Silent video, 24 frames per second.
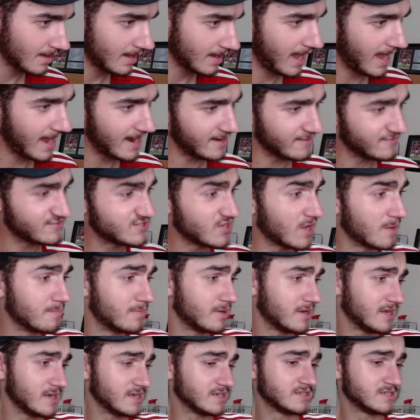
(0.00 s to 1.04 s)
And if
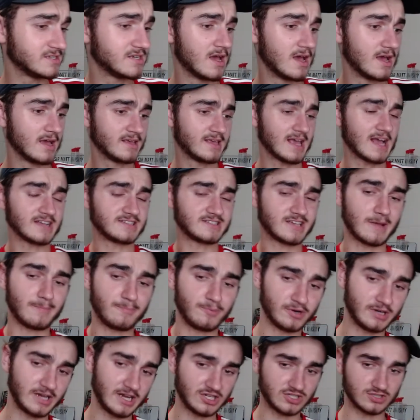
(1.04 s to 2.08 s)
somebody gets their
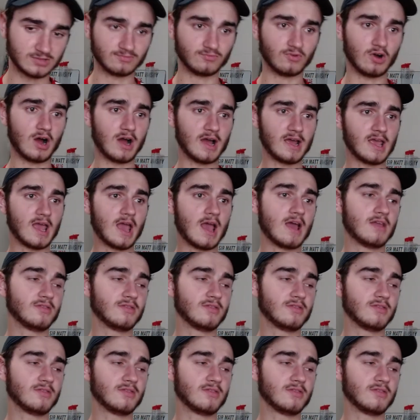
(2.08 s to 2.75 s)
prediction right,